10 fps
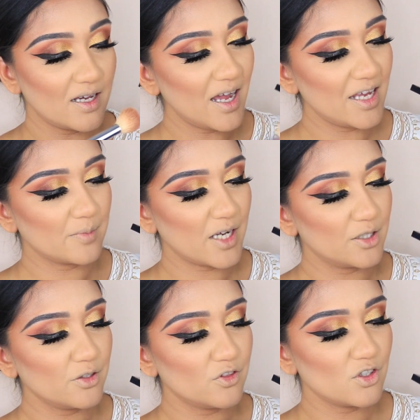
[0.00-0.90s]
and I'm
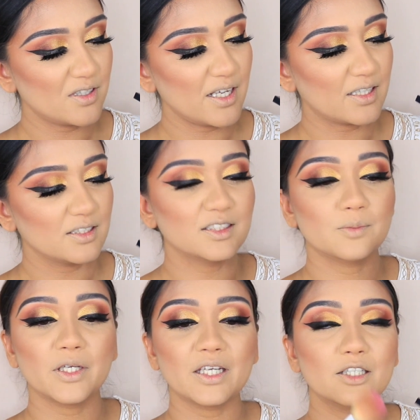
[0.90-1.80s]
kind of just like
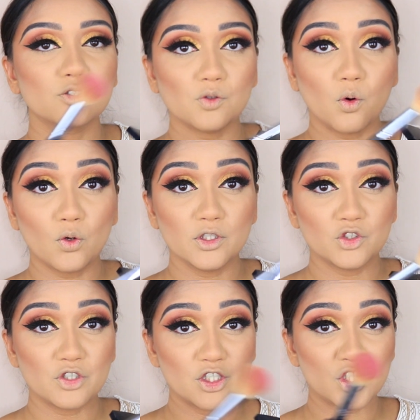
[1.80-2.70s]
dipping into all
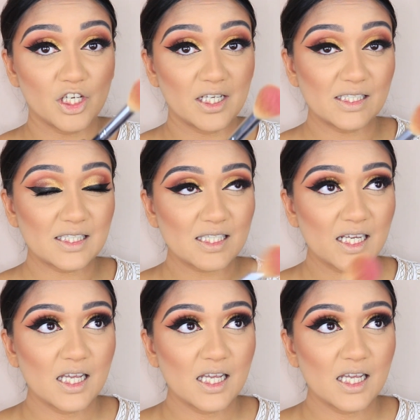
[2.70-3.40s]
three shades.